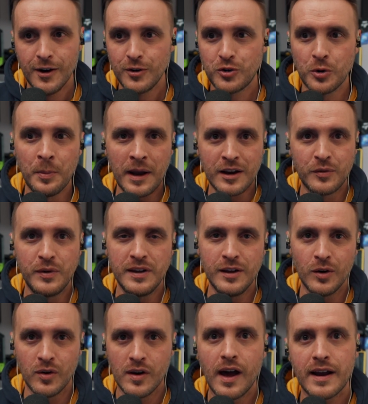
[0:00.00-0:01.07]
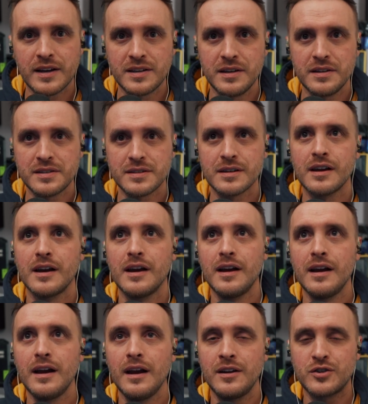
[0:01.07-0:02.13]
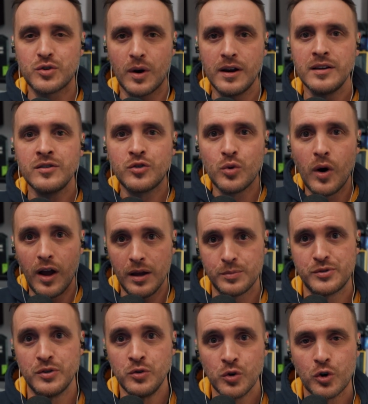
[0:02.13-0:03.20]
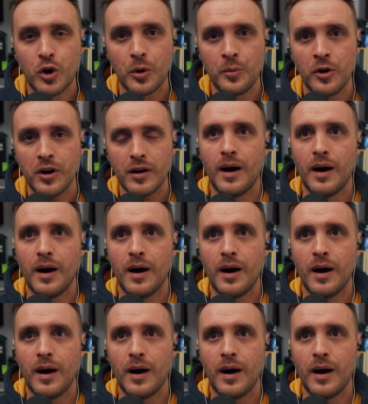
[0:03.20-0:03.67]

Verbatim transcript: to make video like this and trying to help the newcomer.